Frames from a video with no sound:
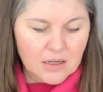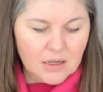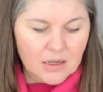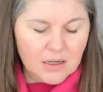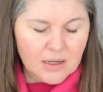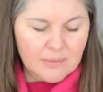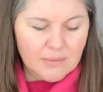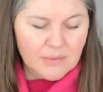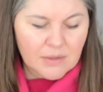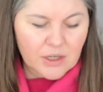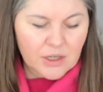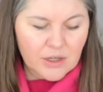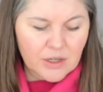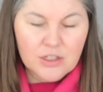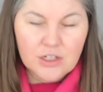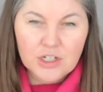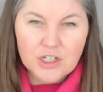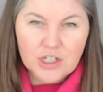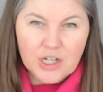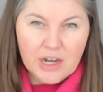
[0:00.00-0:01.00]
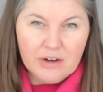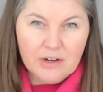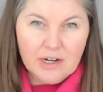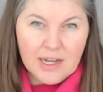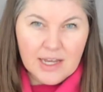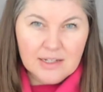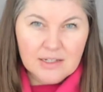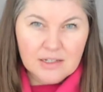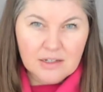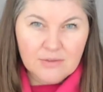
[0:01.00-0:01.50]
I'm going to share
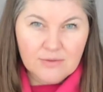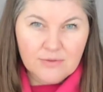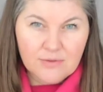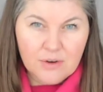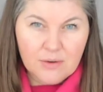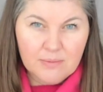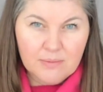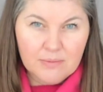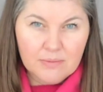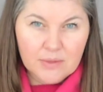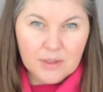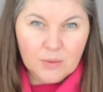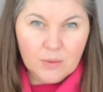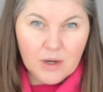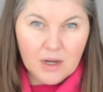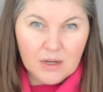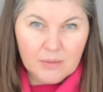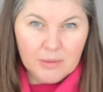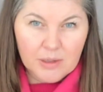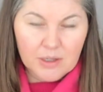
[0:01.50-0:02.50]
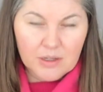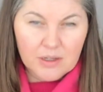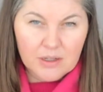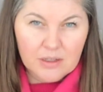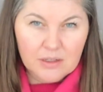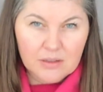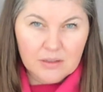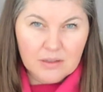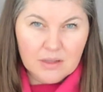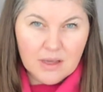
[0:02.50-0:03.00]
a lesson from the workbook
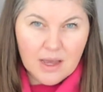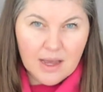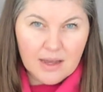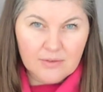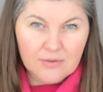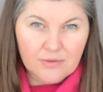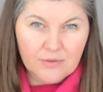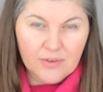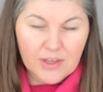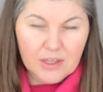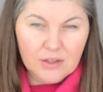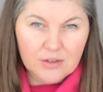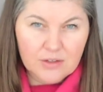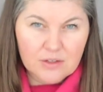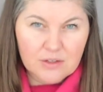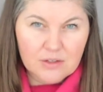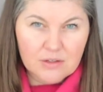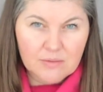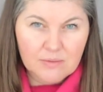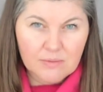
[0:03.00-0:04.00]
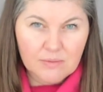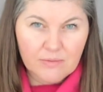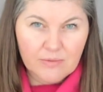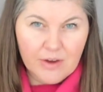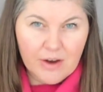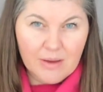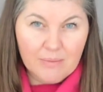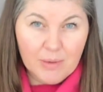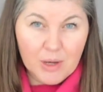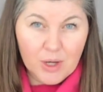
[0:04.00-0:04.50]
that feels
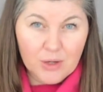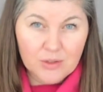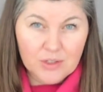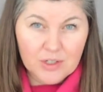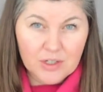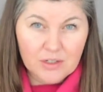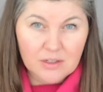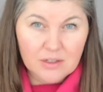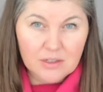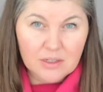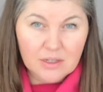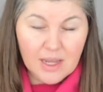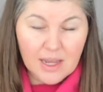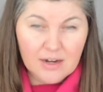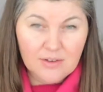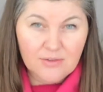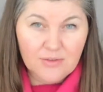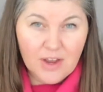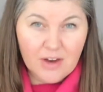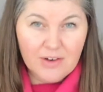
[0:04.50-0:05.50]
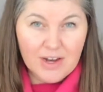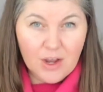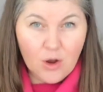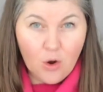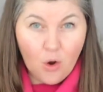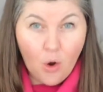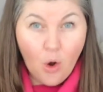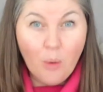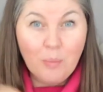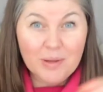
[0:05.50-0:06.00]
very potent and very
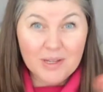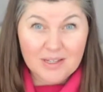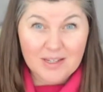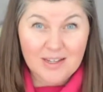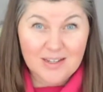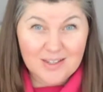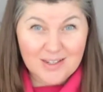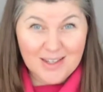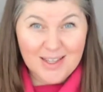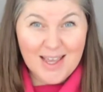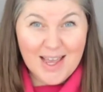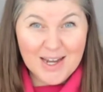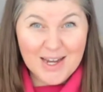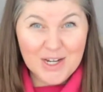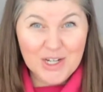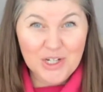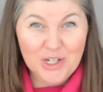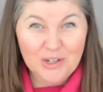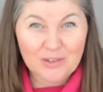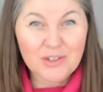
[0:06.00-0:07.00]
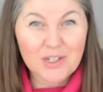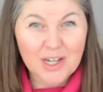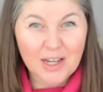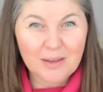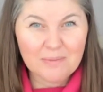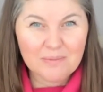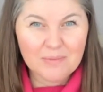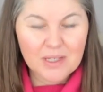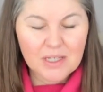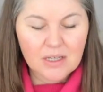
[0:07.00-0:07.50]
opposite to the energy of
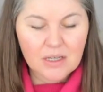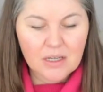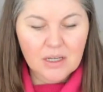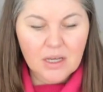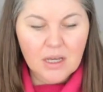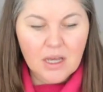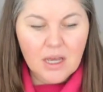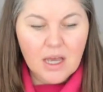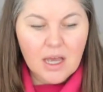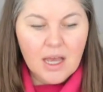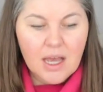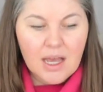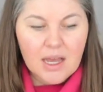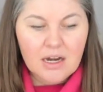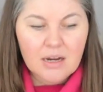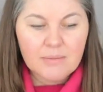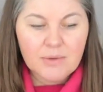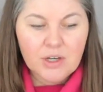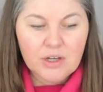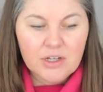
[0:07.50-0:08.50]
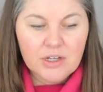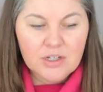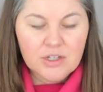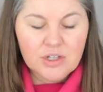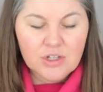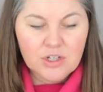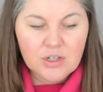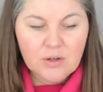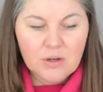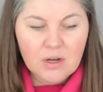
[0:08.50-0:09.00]
shame. And I'm going
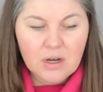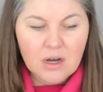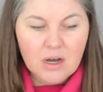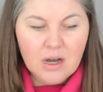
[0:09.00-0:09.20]
to